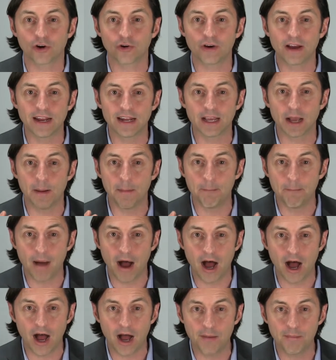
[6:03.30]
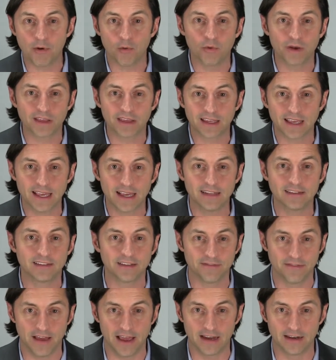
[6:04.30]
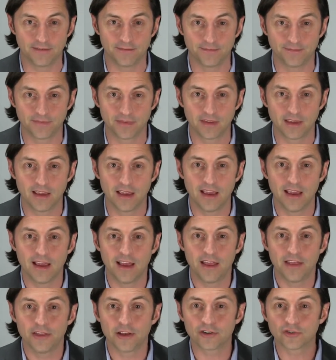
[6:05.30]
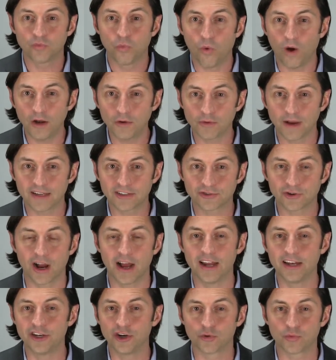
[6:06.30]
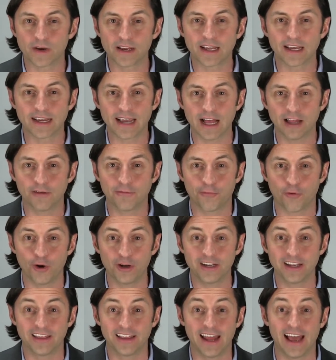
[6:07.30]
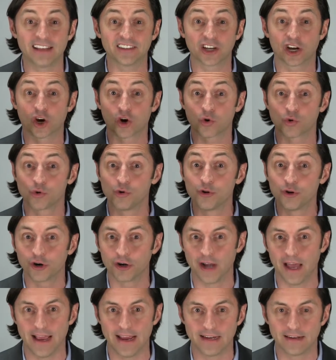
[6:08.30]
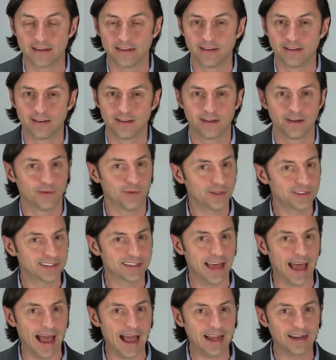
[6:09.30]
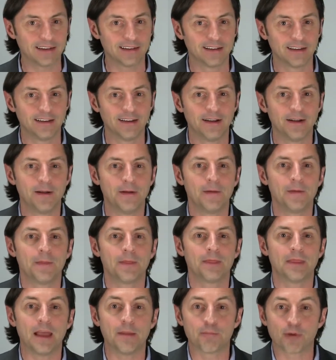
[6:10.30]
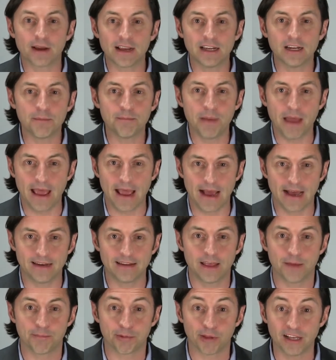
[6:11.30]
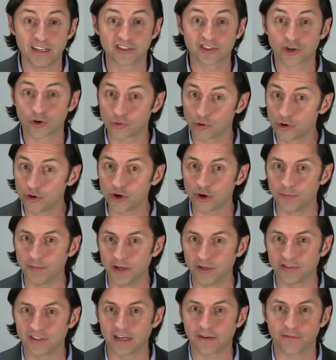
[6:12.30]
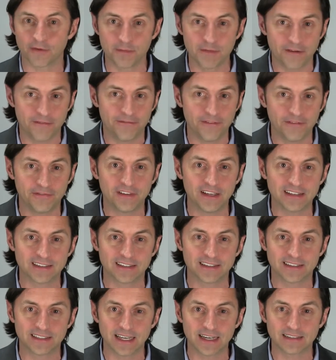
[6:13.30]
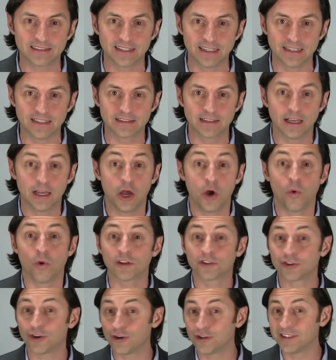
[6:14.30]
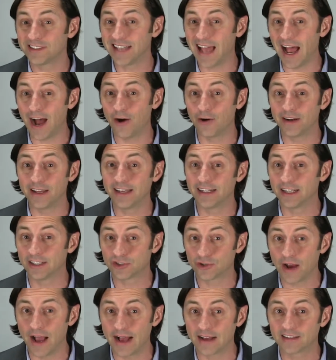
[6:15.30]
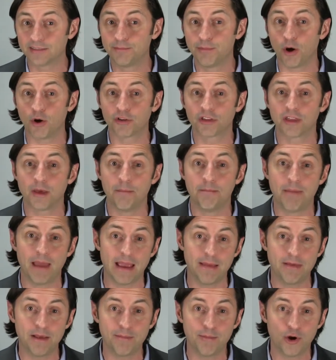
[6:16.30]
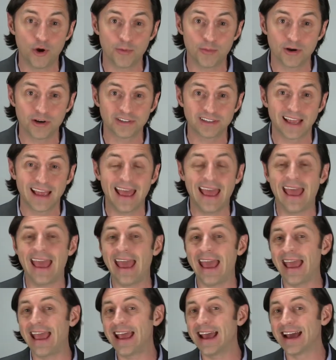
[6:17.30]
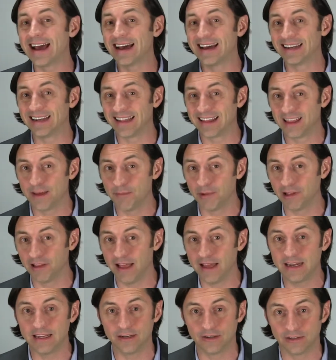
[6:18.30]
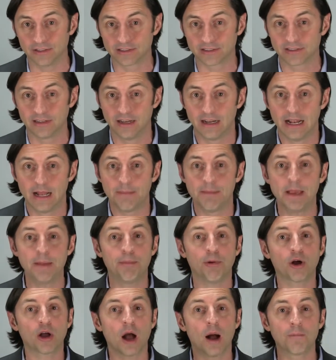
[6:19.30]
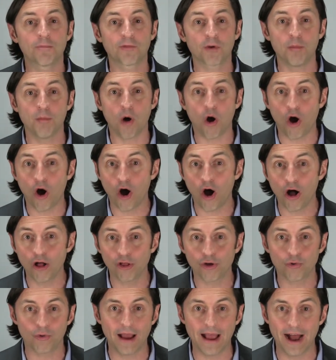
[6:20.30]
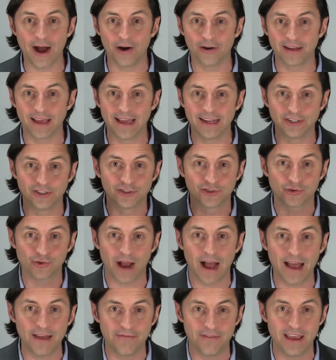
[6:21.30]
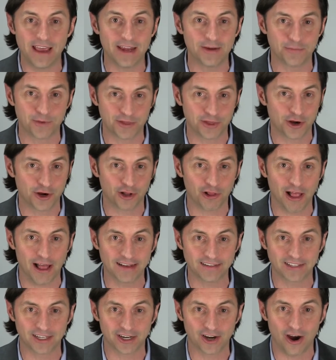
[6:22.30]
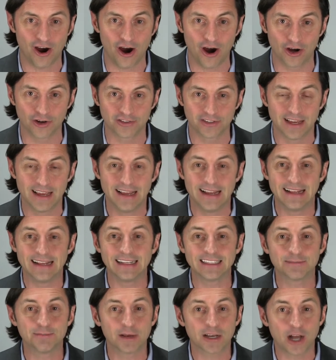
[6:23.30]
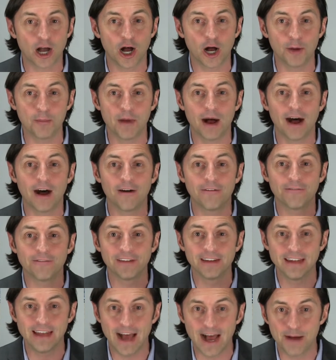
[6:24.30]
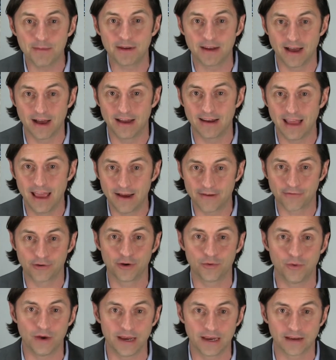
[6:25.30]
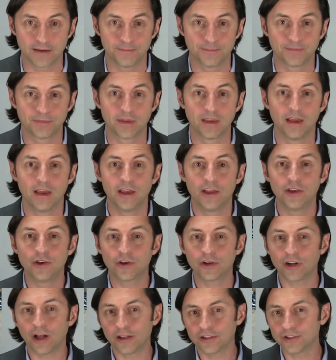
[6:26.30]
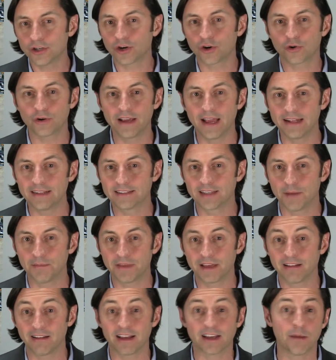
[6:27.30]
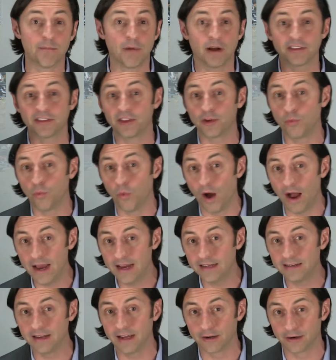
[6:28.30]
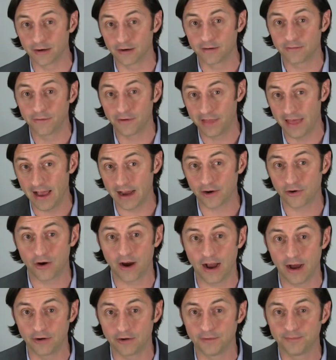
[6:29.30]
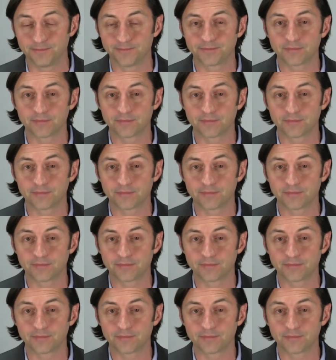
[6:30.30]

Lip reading: creating a mom with kids event? There's one restaurant in Eureka, California that has a crooner night. What's that? They bring in a band that plays crooner music from the 50s and 60s. Well, turns out it attracts both the baby boomers and the millennials. People come from all around and drive in with their classic cars. It's become a phenomenon every week. You could also create something like a monthly wine dinner for that crowd.